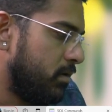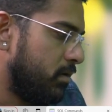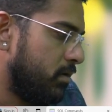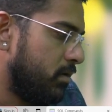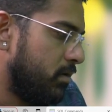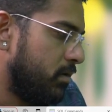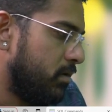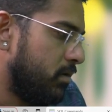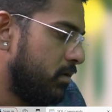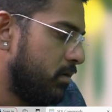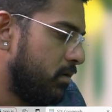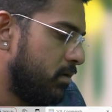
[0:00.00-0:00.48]

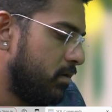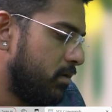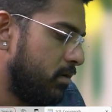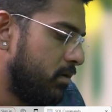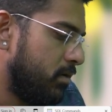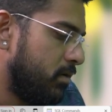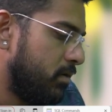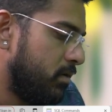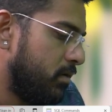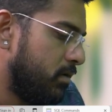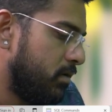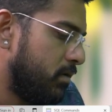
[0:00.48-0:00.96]

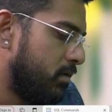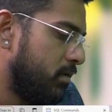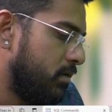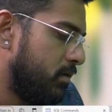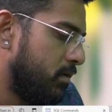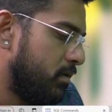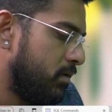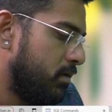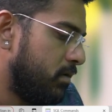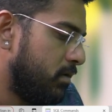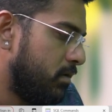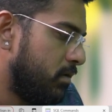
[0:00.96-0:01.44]

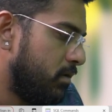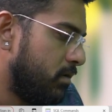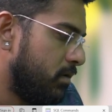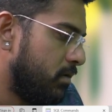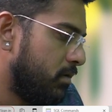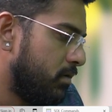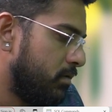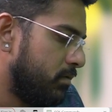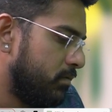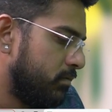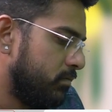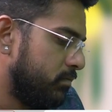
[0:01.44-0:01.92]

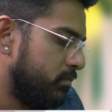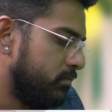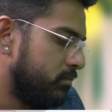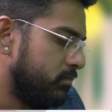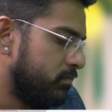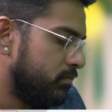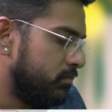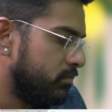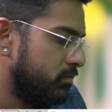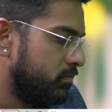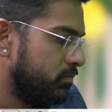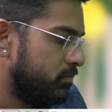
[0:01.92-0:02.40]

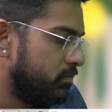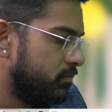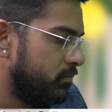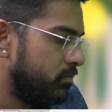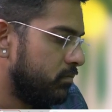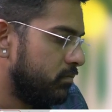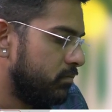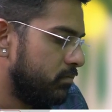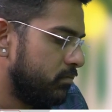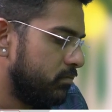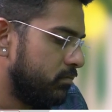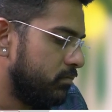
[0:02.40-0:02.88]

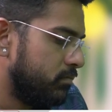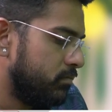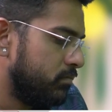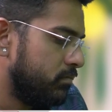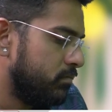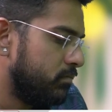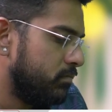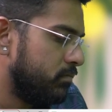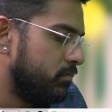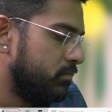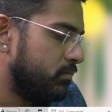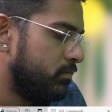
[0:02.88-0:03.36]

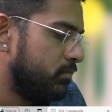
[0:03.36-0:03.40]
[no speech]